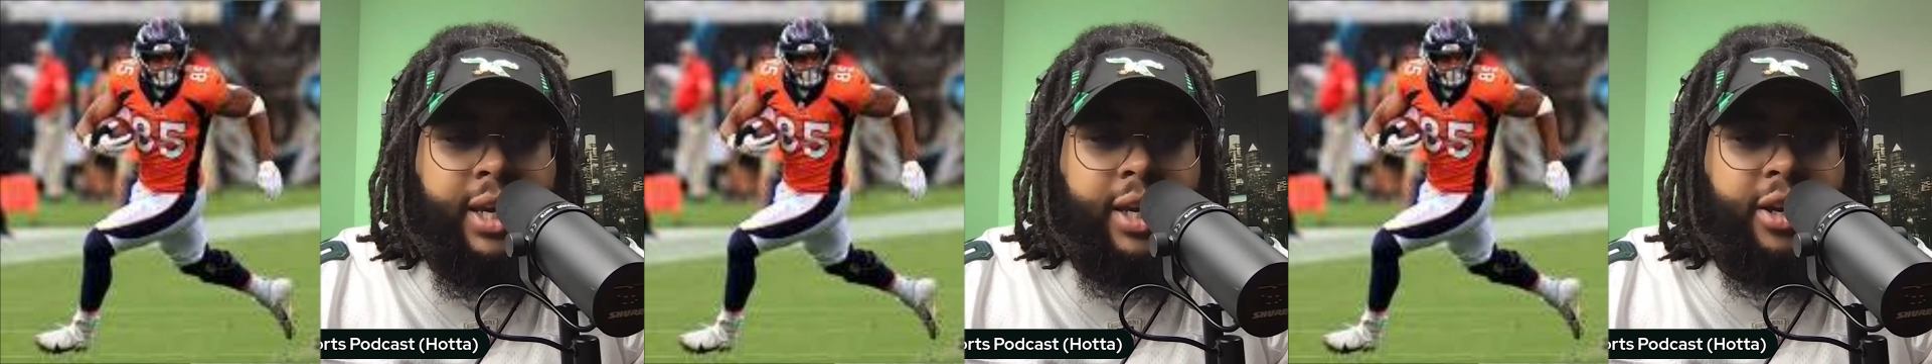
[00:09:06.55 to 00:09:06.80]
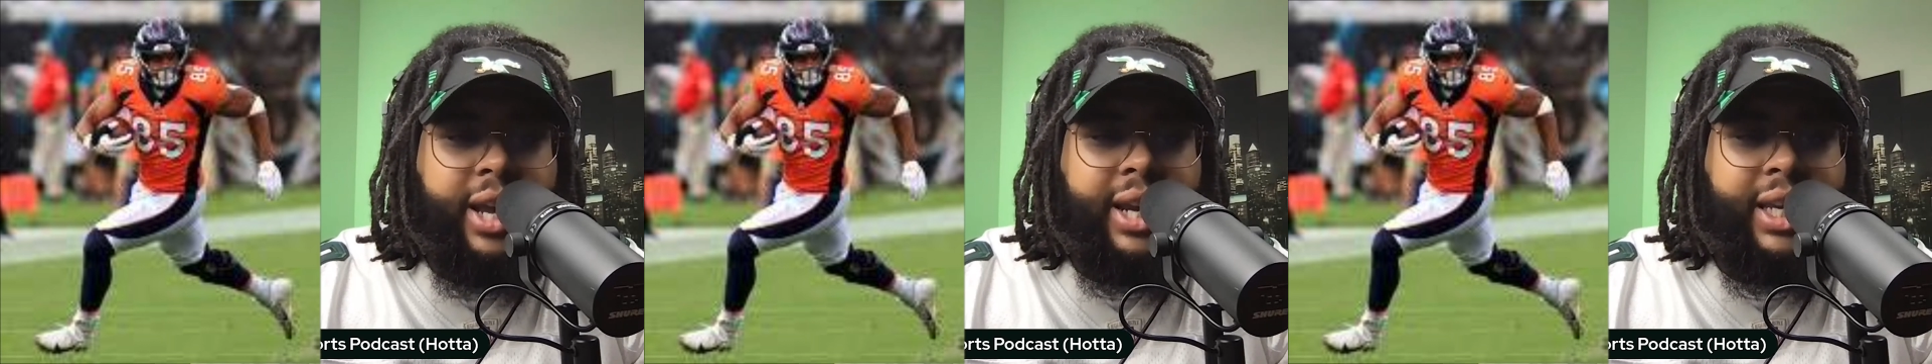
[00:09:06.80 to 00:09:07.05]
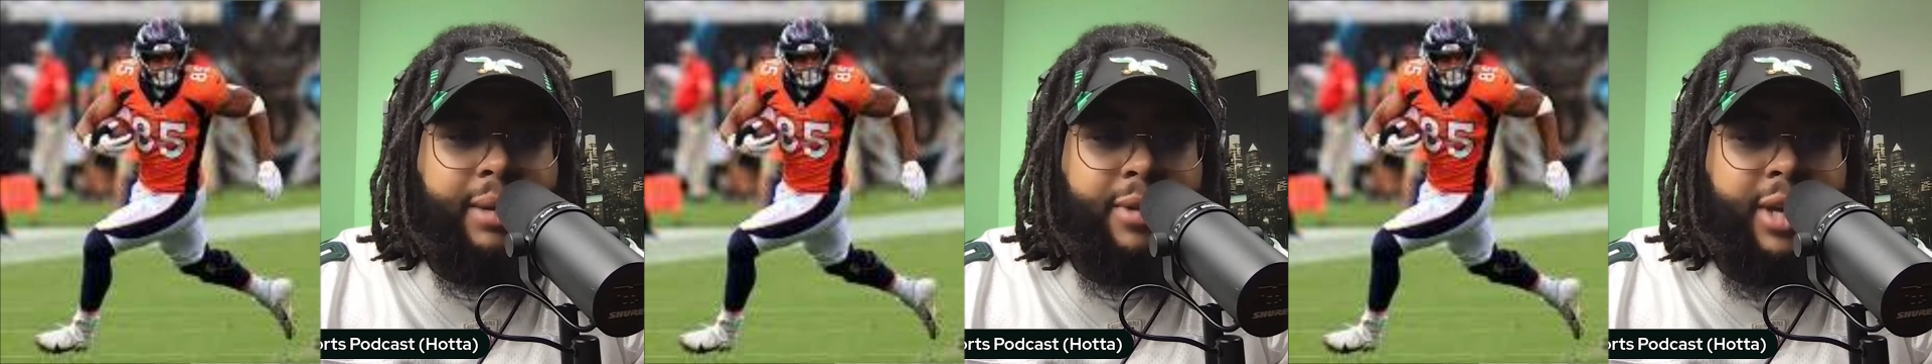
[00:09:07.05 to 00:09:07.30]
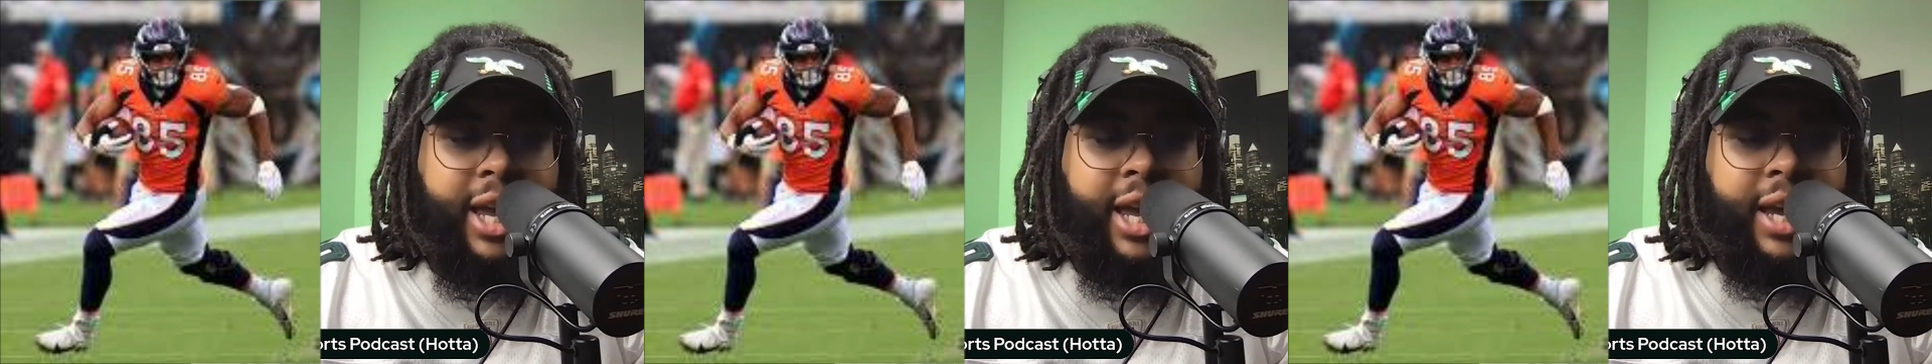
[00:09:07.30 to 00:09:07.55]
You got to keep
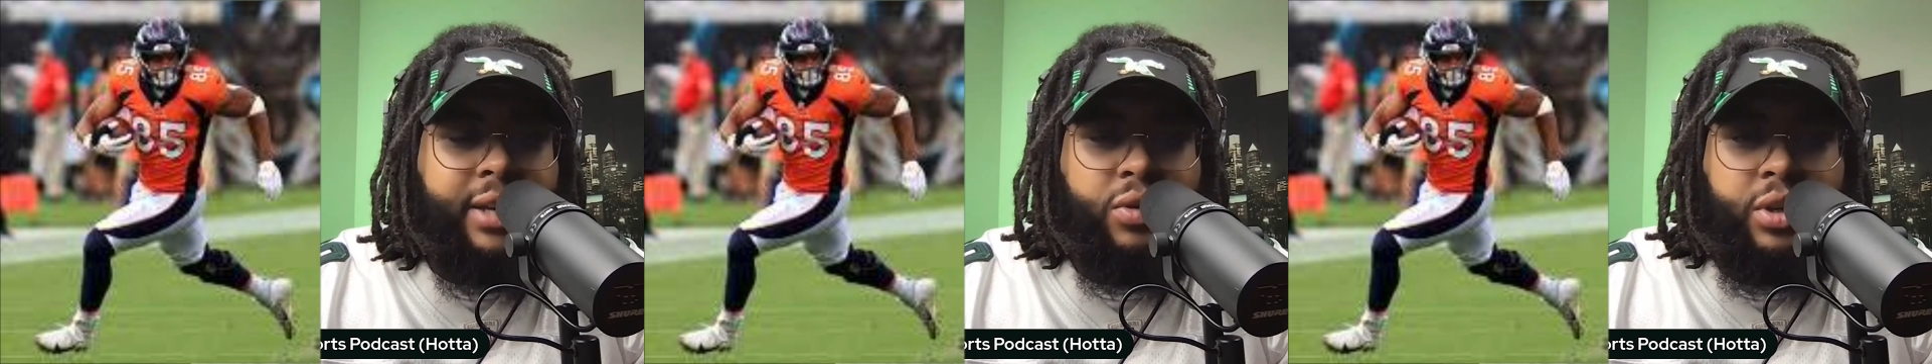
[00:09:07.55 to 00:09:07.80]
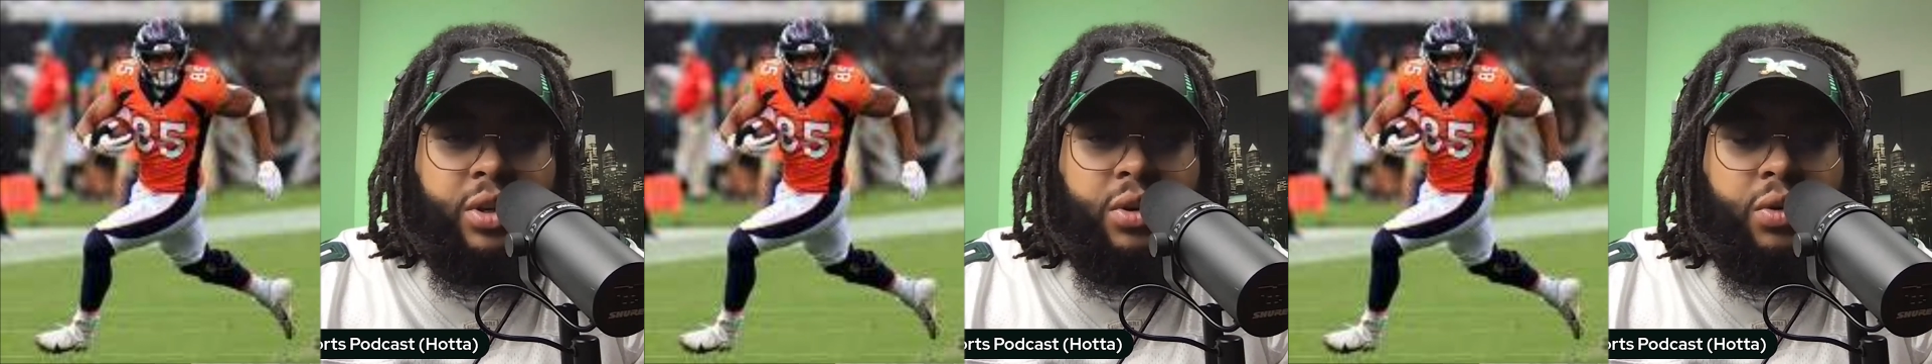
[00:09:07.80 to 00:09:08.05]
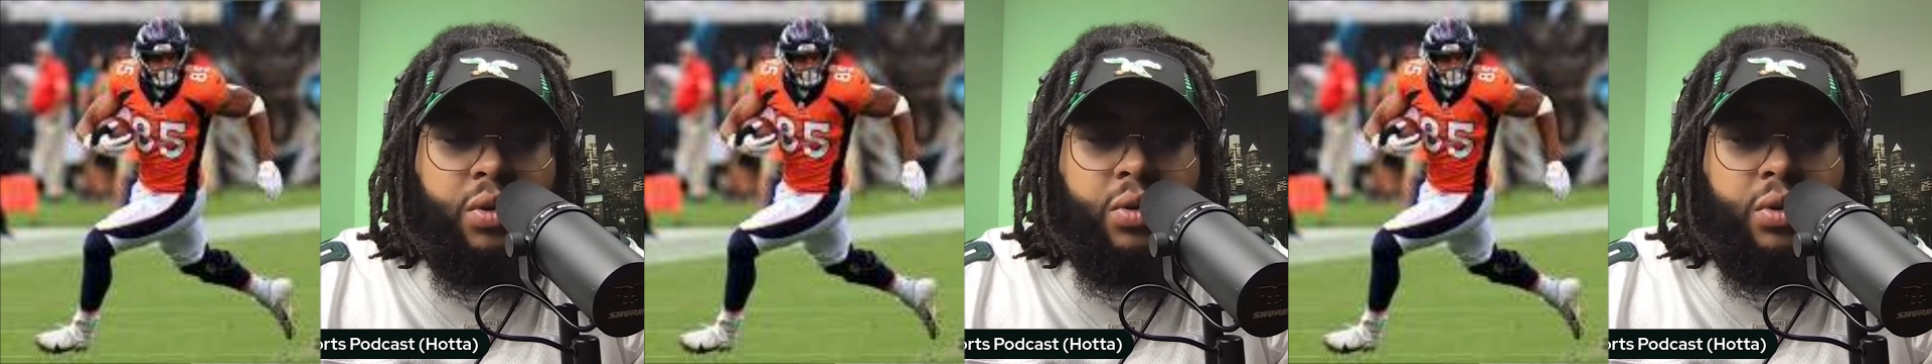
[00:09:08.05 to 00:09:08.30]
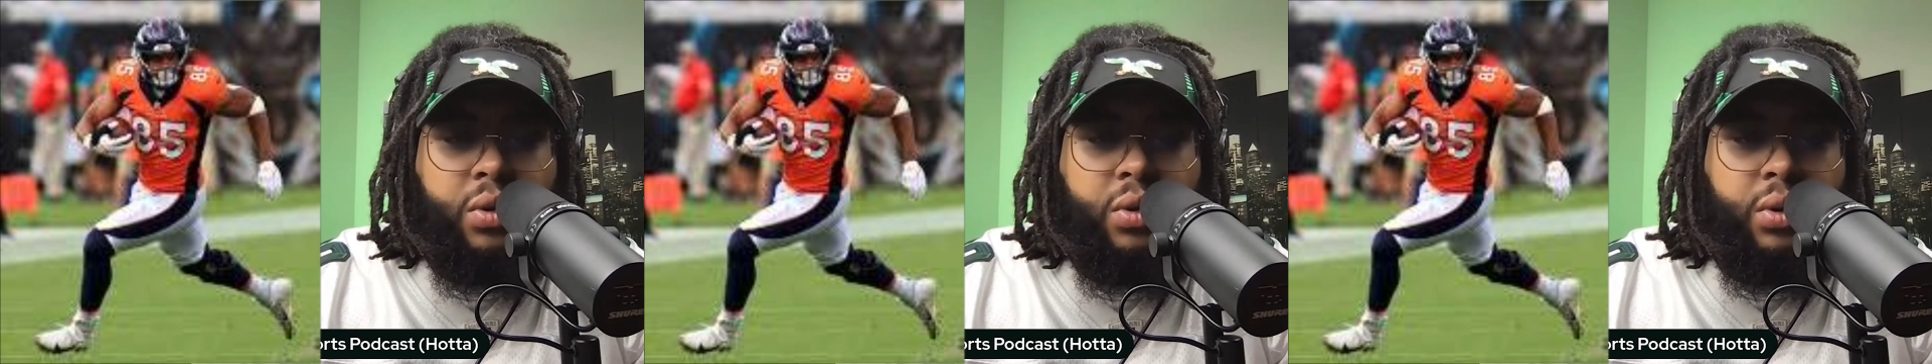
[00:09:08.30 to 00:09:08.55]
your hands in
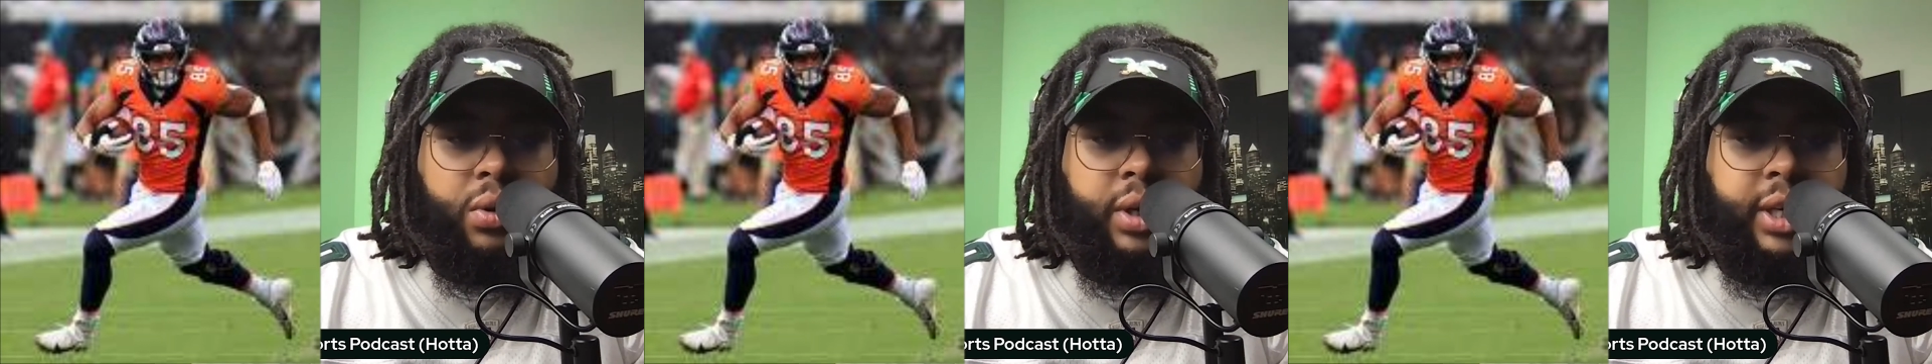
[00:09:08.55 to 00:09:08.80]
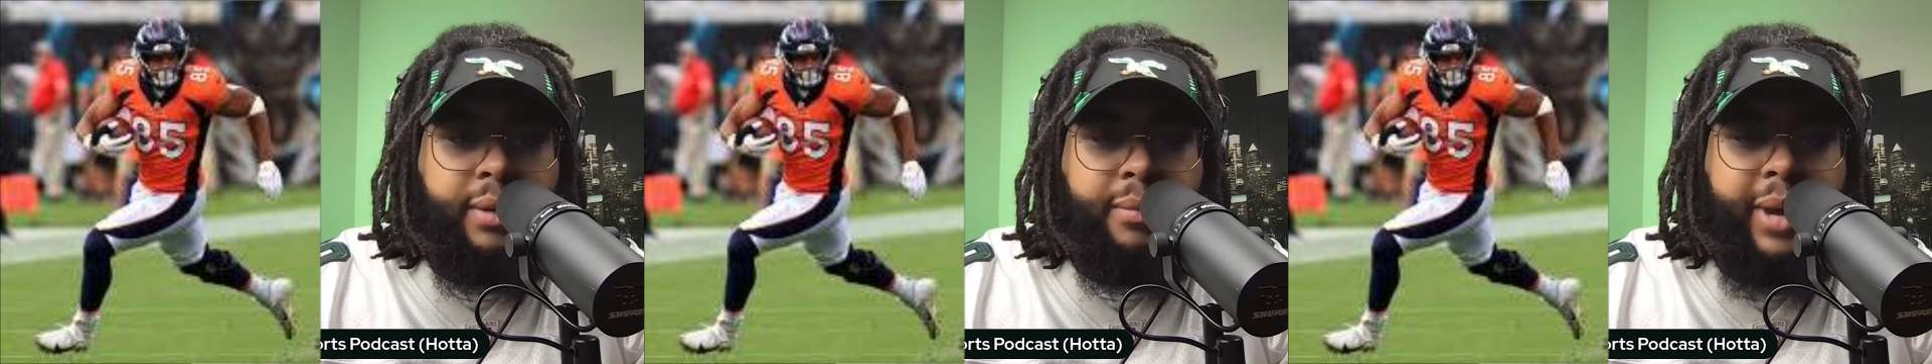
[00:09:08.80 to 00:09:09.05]
your